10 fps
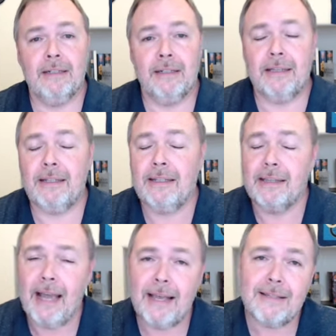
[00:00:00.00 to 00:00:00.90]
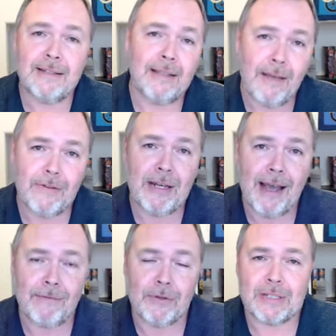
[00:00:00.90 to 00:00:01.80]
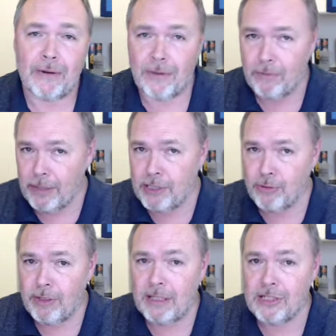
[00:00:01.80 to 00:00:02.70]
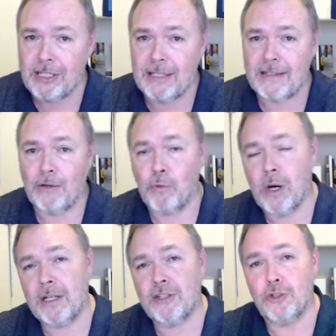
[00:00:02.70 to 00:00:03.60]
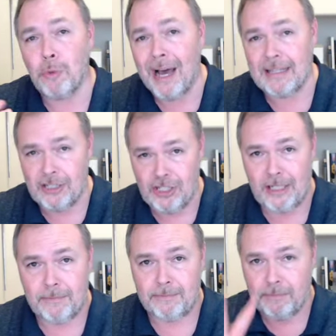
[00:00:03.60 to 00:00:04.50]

The last 11 novels are three trilogies and one duology.